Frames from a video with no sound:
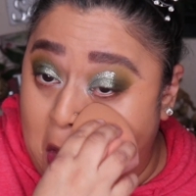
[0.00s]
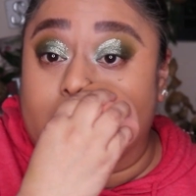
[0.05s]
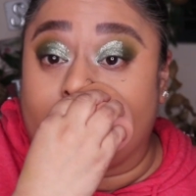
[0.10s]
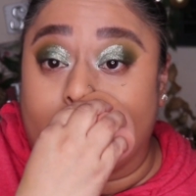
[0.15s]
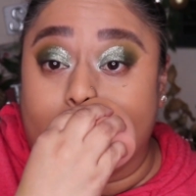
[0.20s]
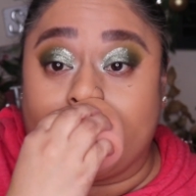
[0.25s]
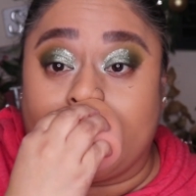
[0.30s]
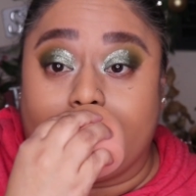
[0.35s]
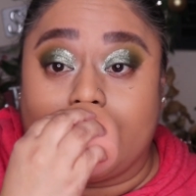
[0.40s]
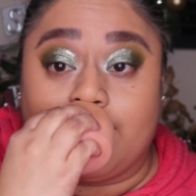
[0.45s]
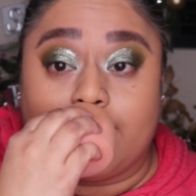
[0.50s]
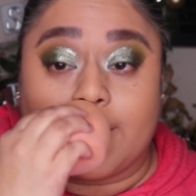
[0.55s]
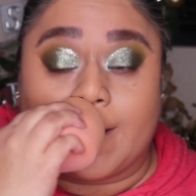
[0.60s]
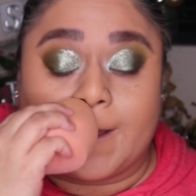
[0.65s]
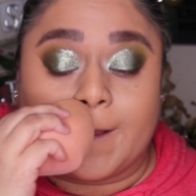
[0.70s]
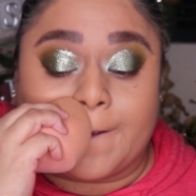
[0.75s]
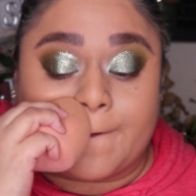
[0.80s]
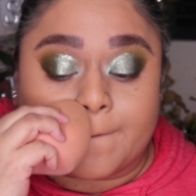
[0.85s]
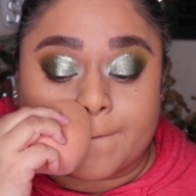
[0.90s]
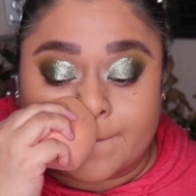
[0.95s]
So
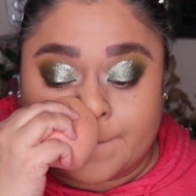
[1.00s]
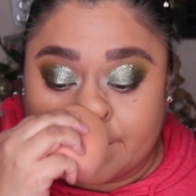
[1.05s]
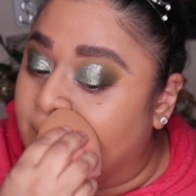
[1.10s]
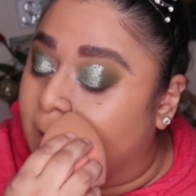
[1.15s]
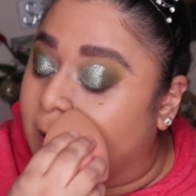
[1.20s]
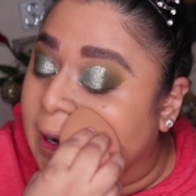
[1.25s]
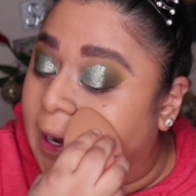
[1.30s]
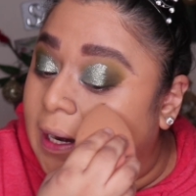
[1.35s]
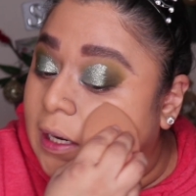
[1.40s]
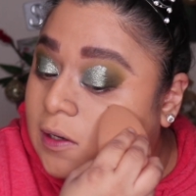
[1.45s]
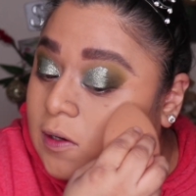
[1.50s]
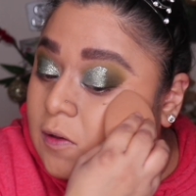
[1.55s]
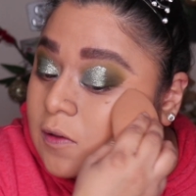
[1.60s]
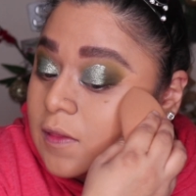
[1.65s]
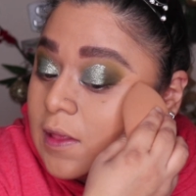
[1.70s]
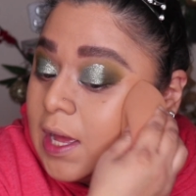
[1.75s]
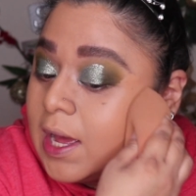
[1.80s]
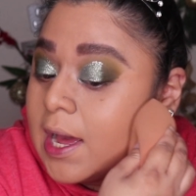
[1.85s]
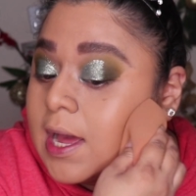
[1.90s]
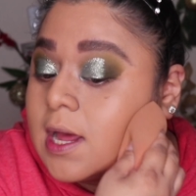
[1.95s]
maybe when I do
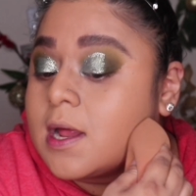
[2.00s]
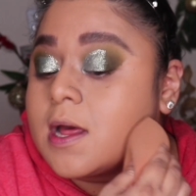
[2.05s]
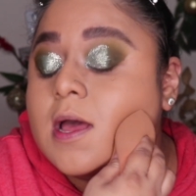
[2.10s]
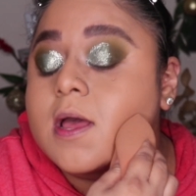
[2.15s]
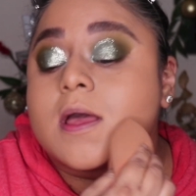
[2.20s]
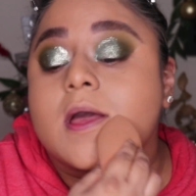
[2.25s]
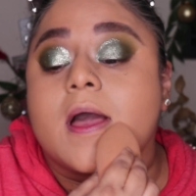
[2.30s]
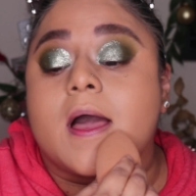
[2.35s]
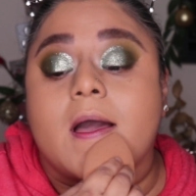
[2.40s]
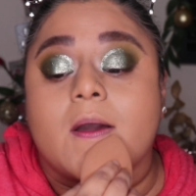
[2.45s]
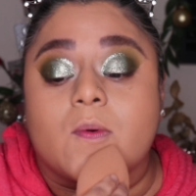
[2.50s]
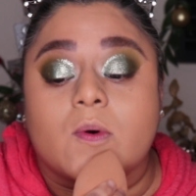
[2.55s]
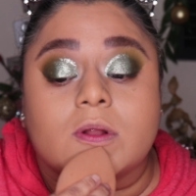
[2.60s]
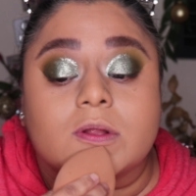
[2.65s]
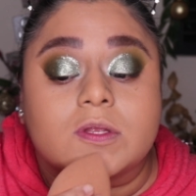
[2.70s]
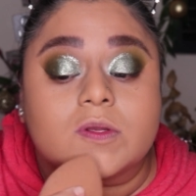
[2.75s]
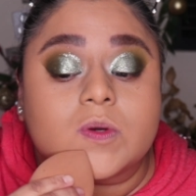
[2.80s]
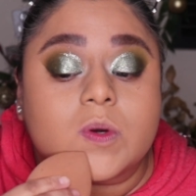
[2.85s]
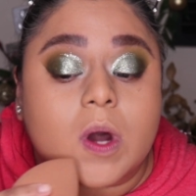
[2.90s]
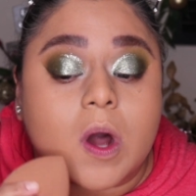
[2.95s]
that, I will
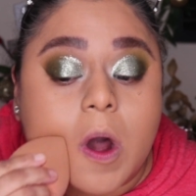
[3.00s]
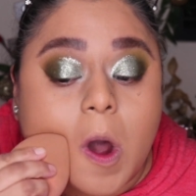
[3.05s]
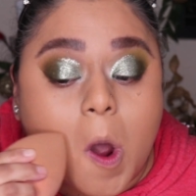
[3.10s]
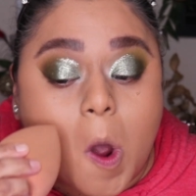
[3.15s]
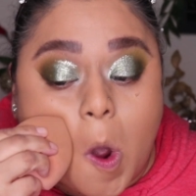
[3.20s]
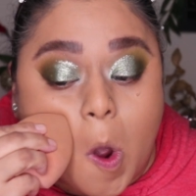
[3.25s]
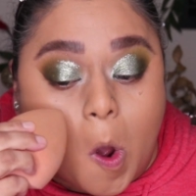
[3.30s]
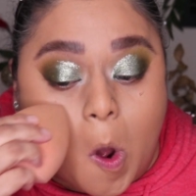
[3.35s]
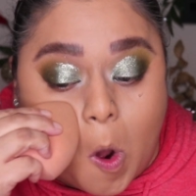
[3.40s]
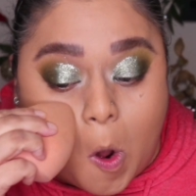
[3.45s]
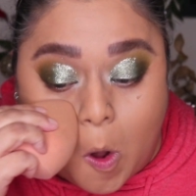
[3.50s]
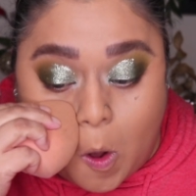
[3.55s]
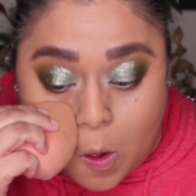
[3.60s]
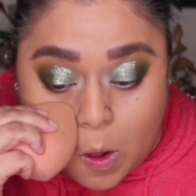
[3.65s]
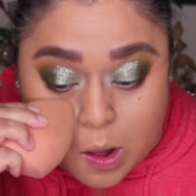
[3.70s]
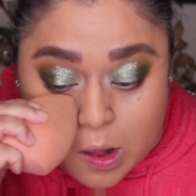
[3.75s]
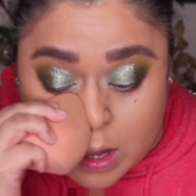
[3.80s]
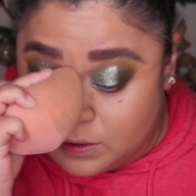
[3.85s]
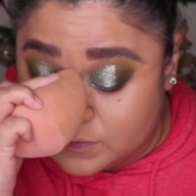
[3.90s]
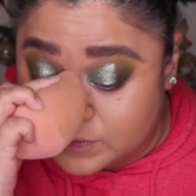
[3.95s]
do a
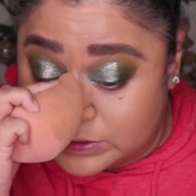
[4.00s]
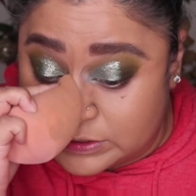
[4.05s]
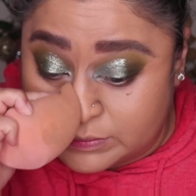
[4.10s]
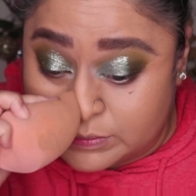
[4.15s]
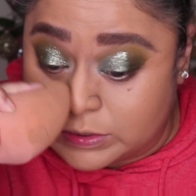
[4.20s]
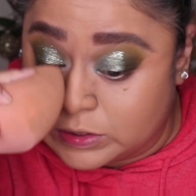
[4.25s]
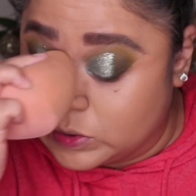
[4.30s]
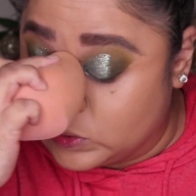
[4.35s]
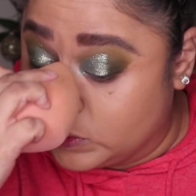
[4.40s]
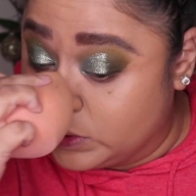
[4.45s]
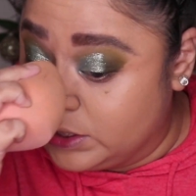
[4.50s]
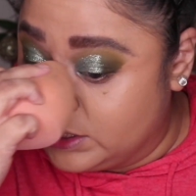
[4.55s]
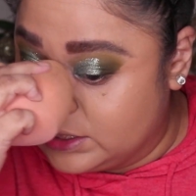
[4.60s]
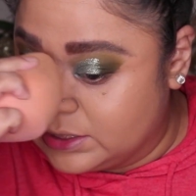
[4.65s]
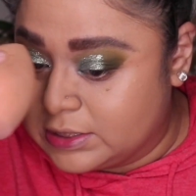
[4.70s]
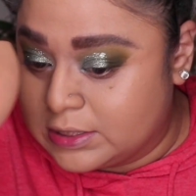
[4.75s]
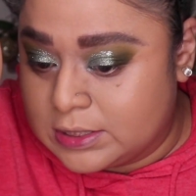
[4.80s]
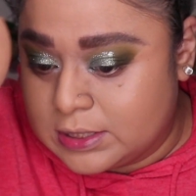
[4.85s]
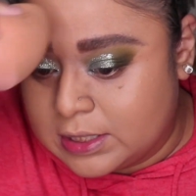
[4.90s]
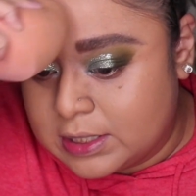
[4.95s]
haul of some
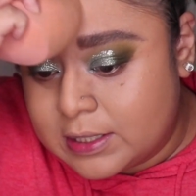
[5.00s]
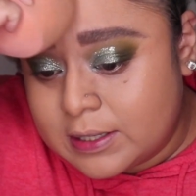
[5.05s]
sort.